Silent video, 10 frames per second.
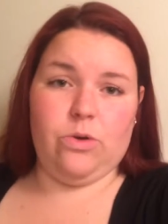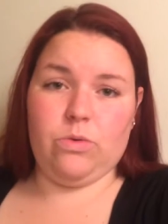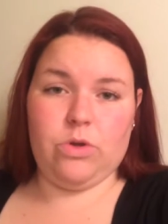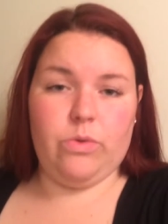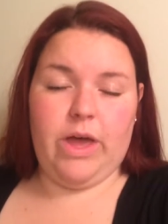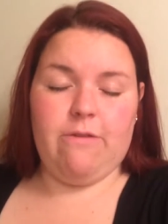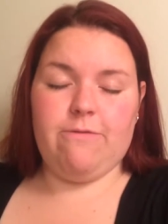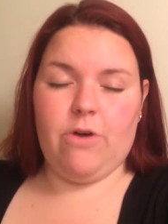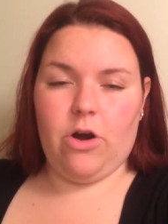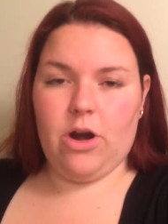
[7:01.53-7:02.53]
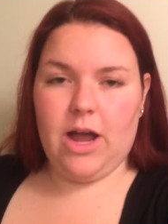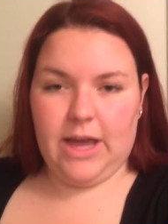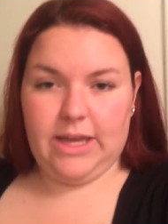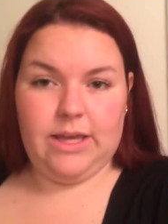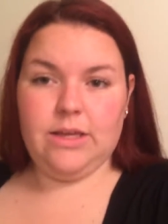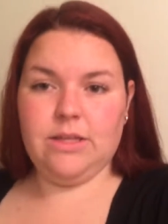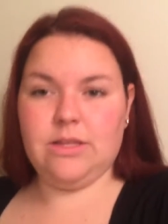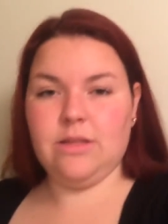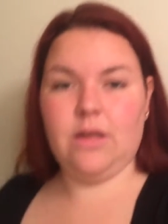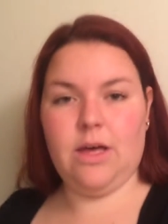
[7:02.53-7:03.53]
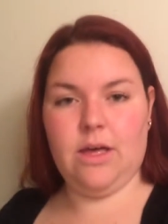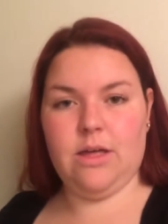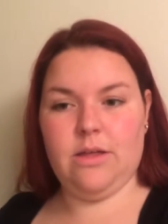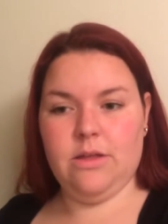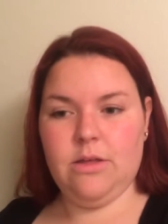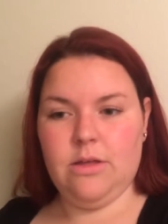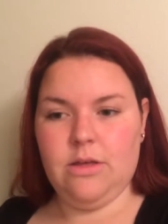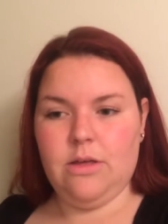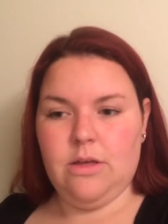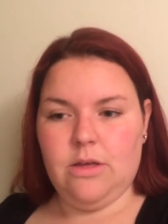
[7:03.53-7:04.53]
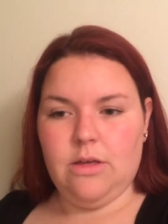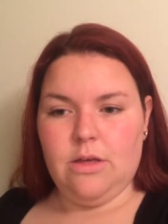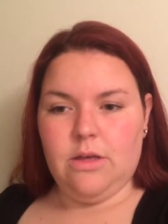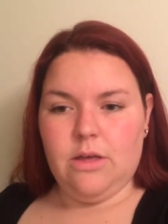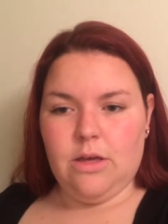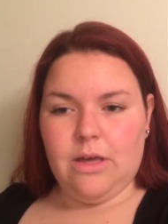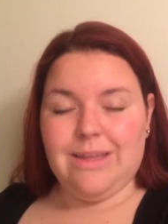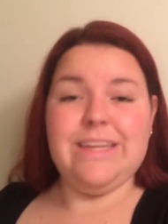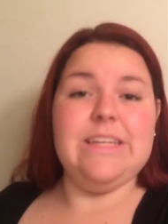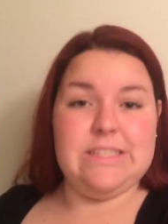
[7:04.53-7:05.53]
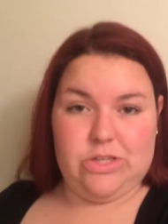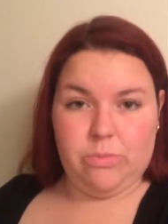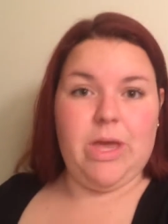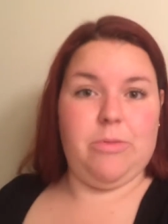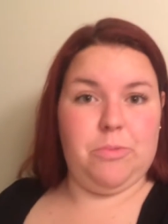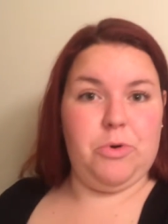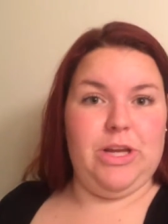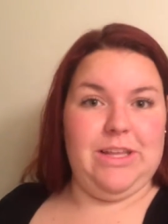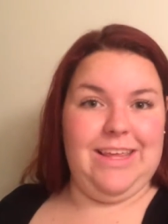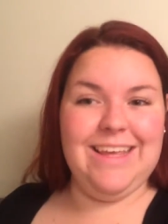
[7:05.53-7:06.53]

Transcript: don't go that far. I uh, need to still be able to breathe,